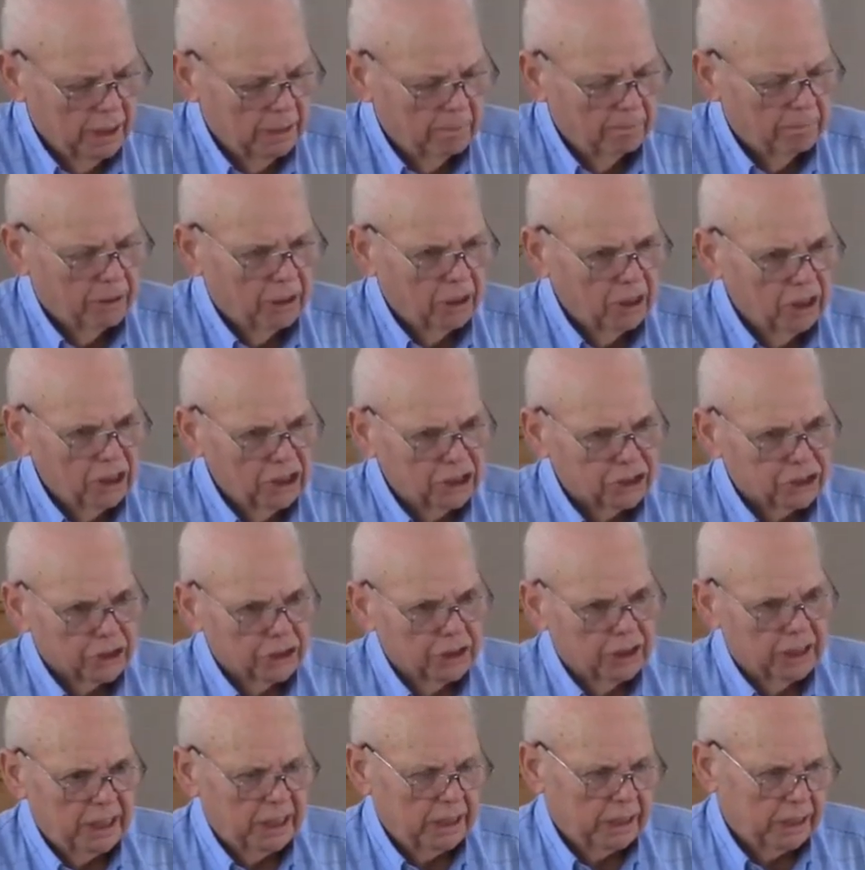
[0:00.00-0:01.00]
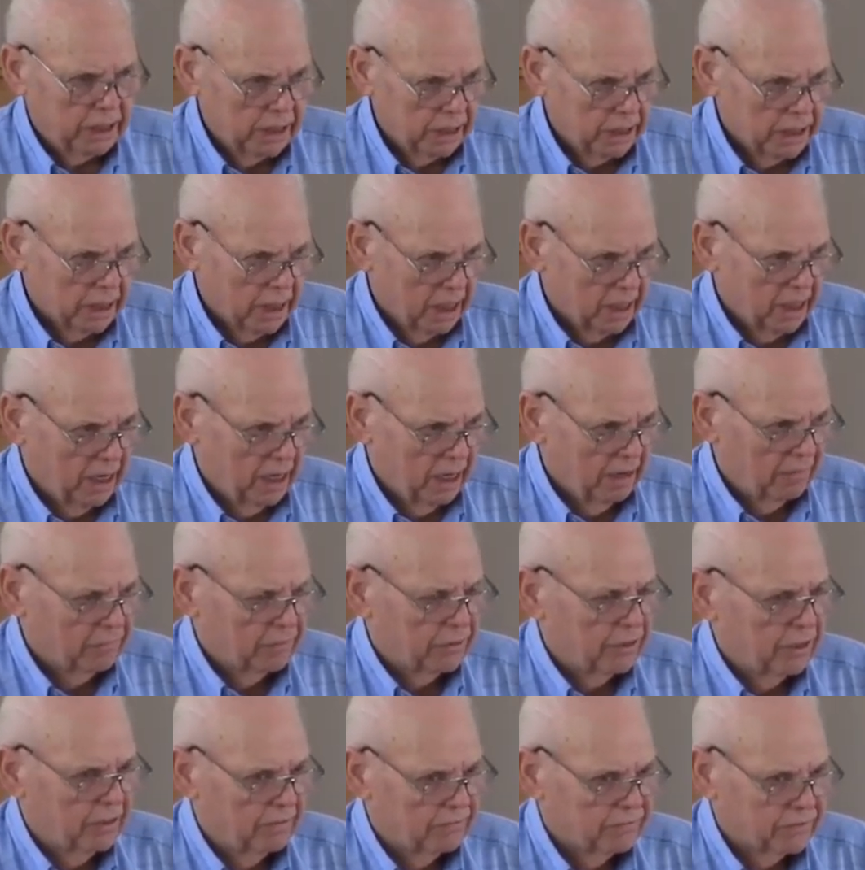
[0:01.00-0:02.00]
But listen, he did not have
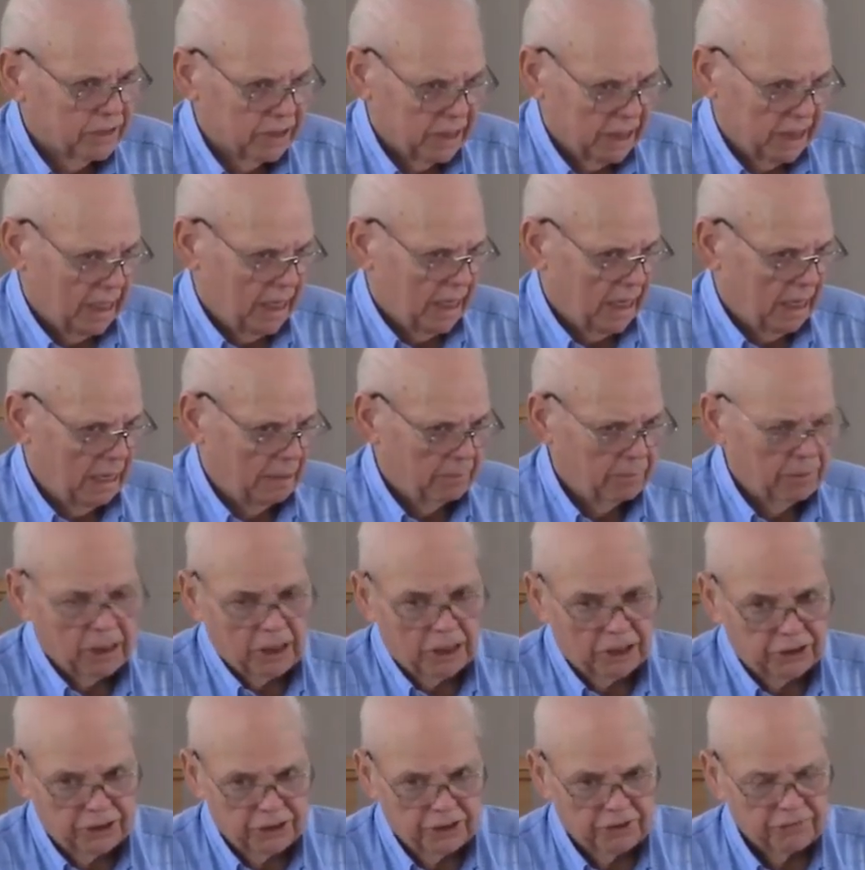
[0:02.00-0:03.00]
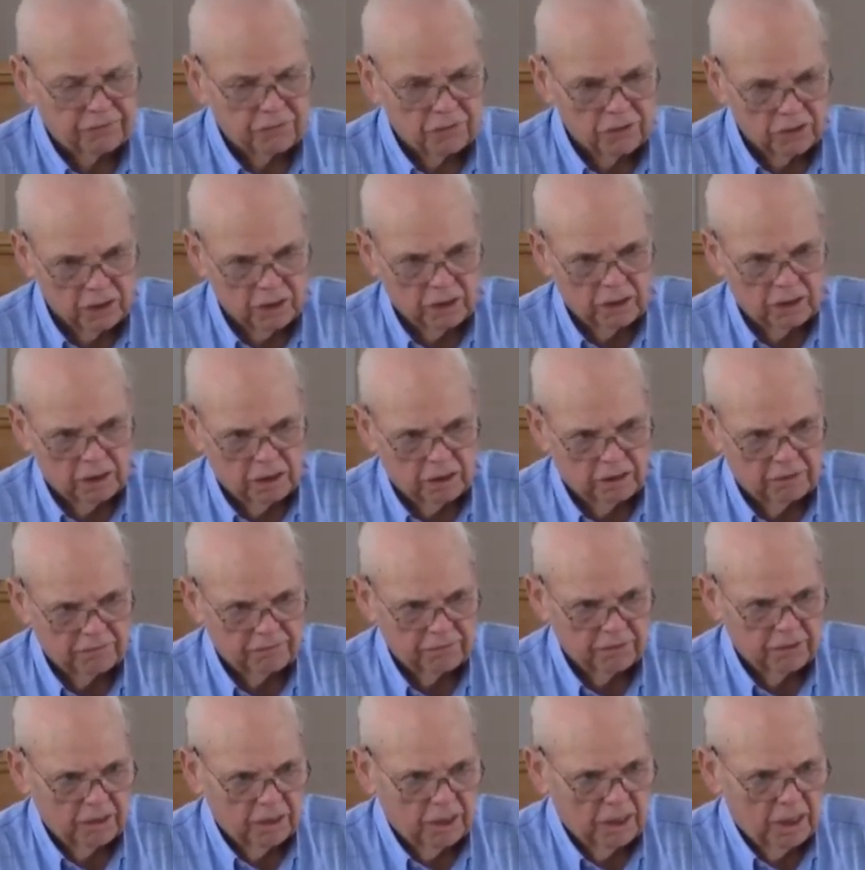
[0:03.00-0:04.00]
enough time, enough
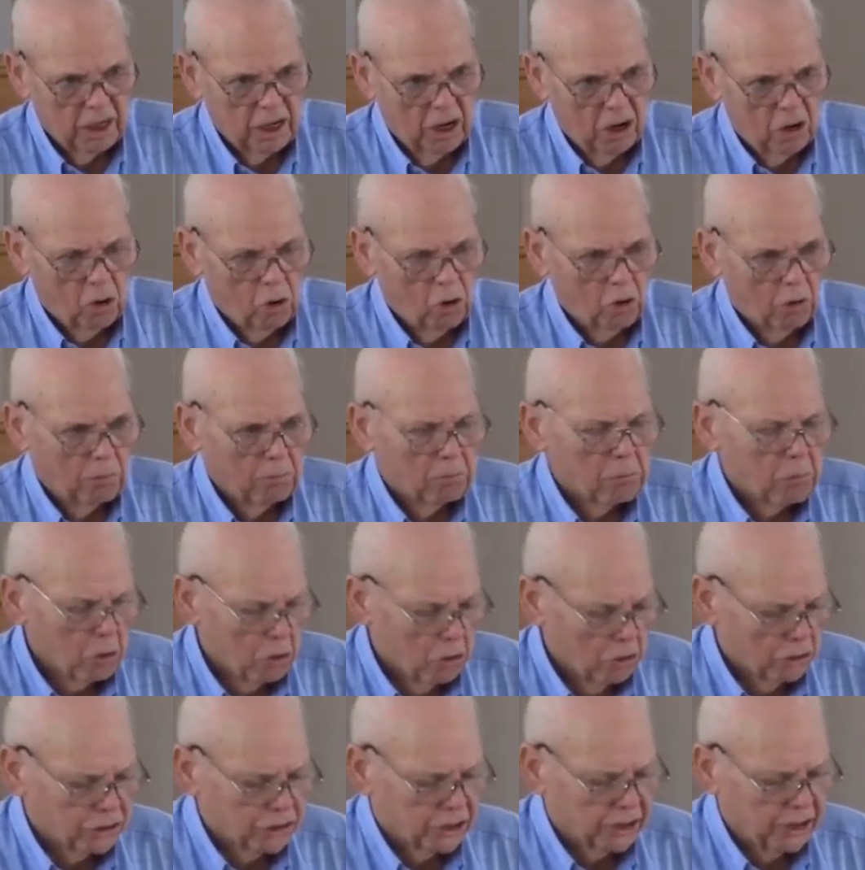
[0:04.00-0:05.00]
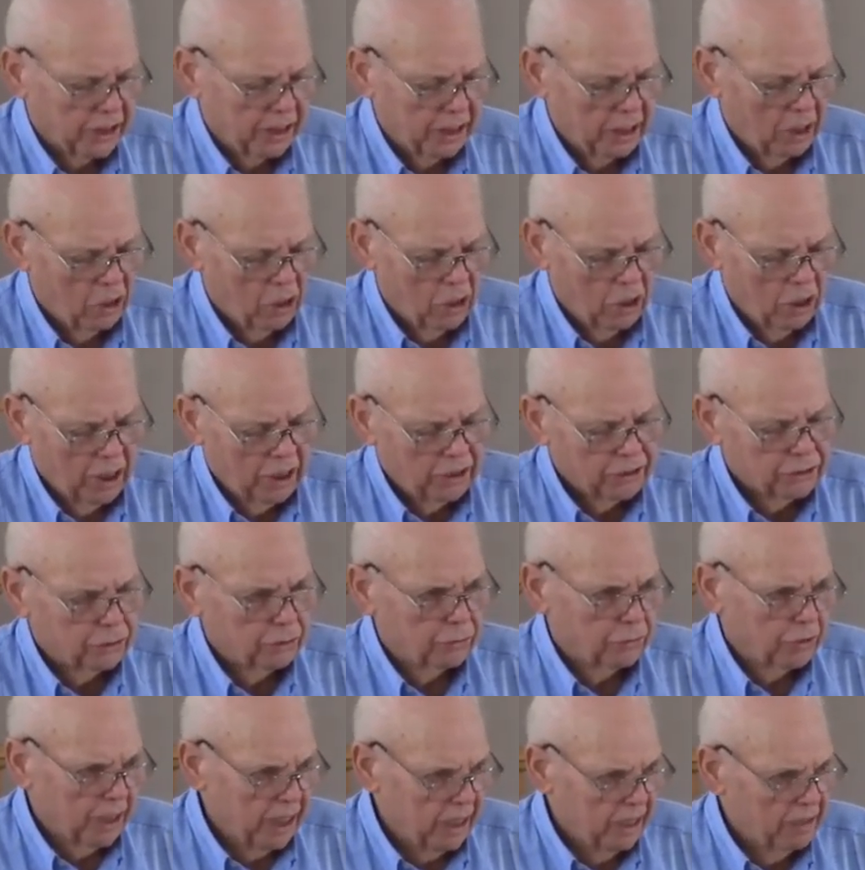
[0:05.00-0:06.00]
love, or mercy
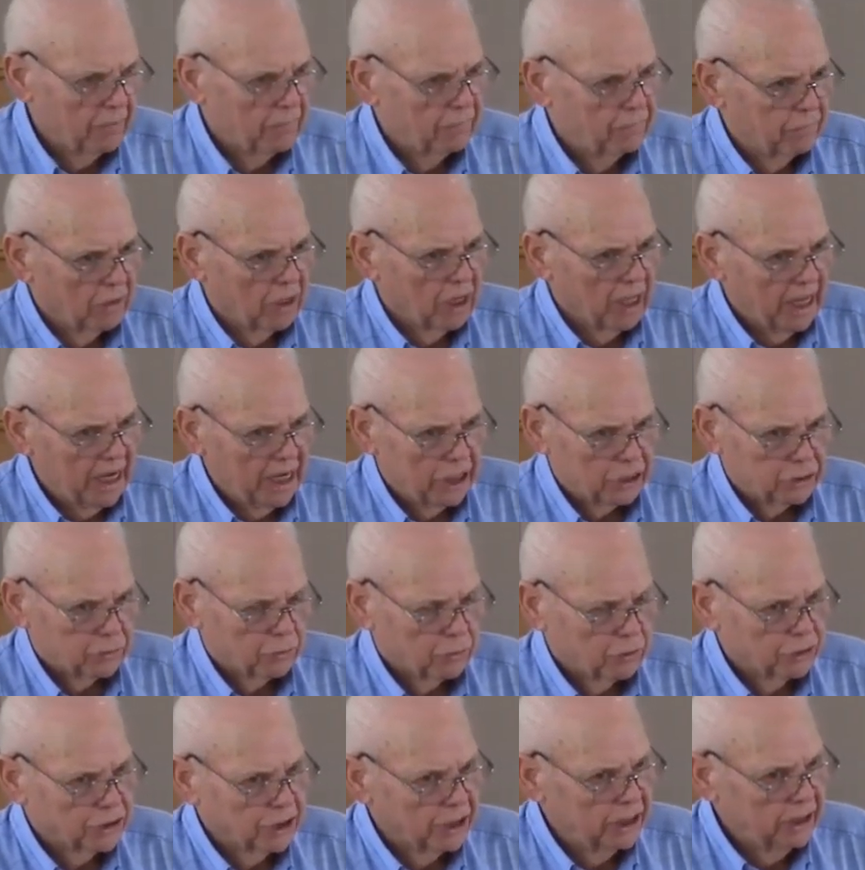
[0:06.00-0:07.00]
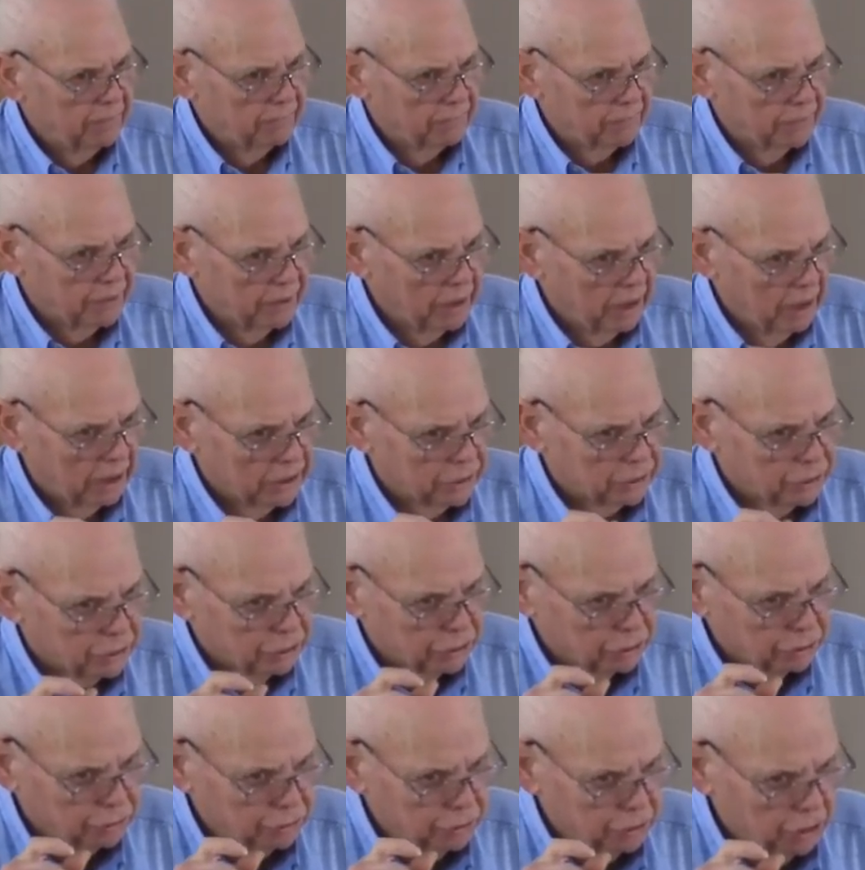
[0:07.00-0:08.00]
to give Lazarus even a
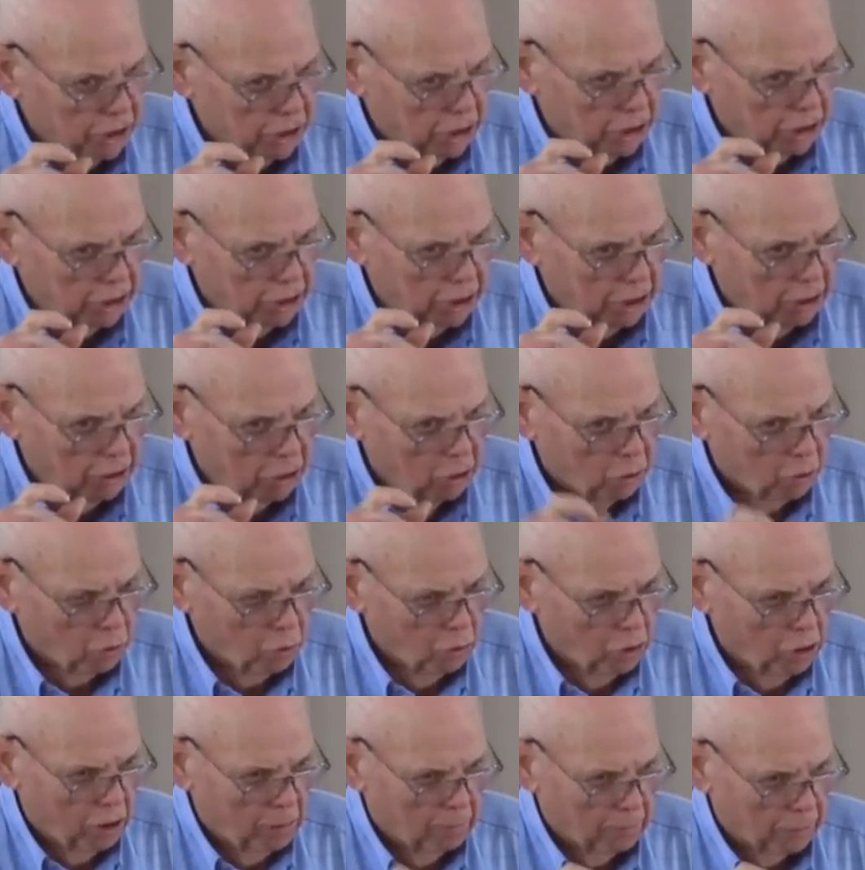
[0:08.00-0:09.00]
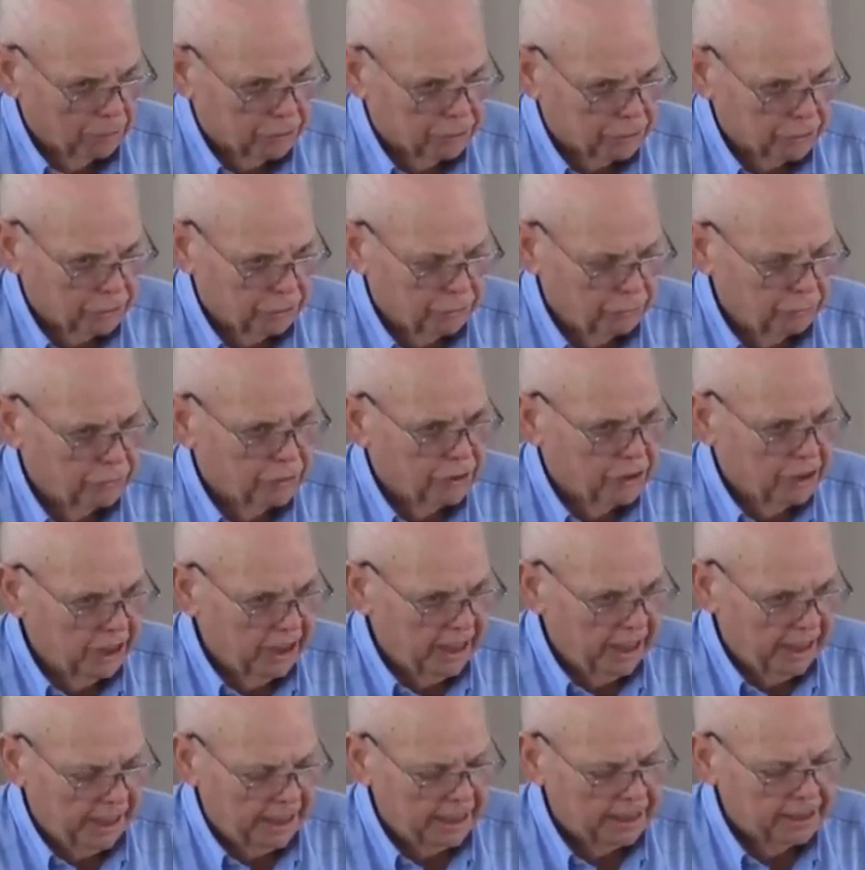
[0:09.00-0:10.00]
a, uh, a crumb or two to
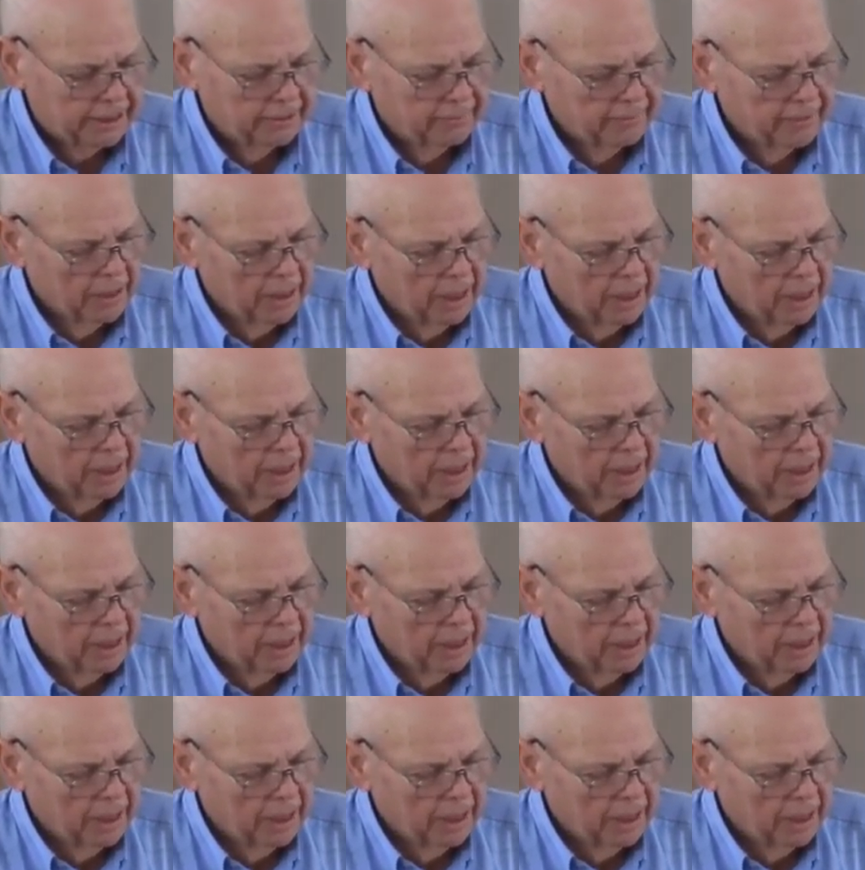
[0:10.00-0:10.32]
eat,